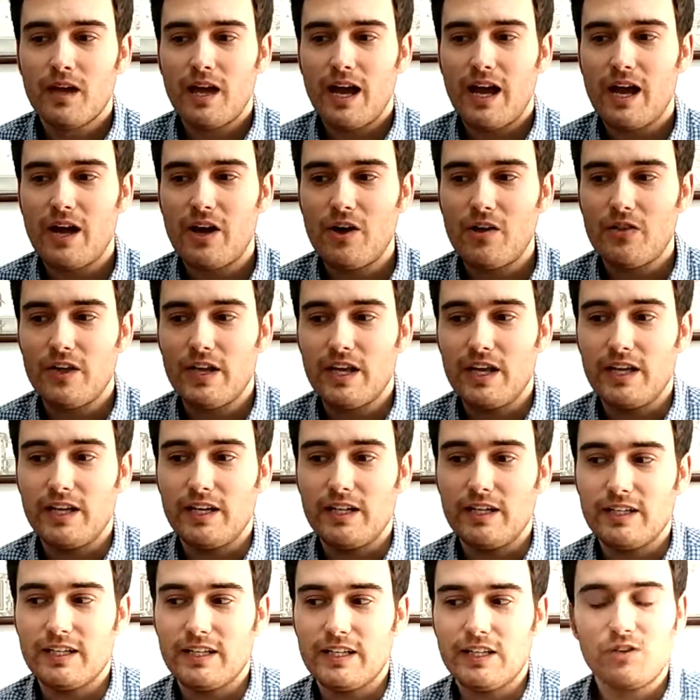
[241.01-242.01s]
how
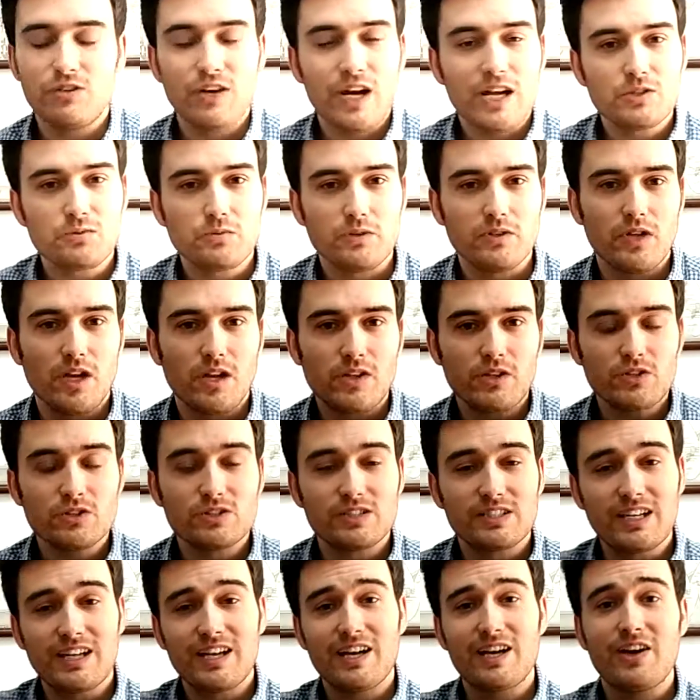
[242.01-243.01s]
they interact with others
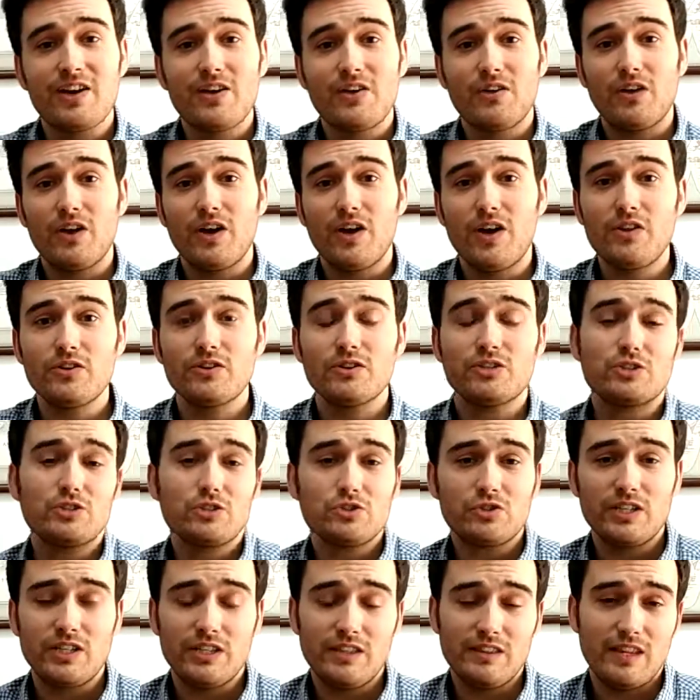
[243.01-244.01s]
and how others
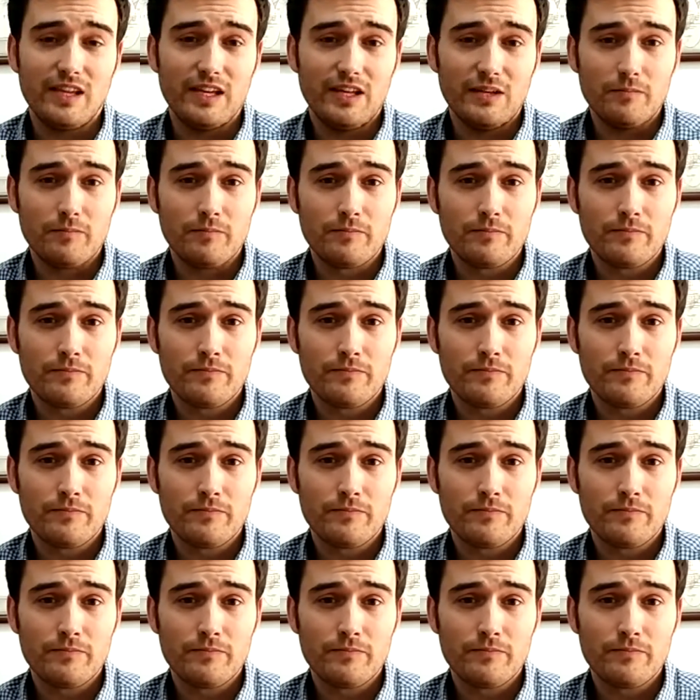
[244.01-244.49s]
treat them.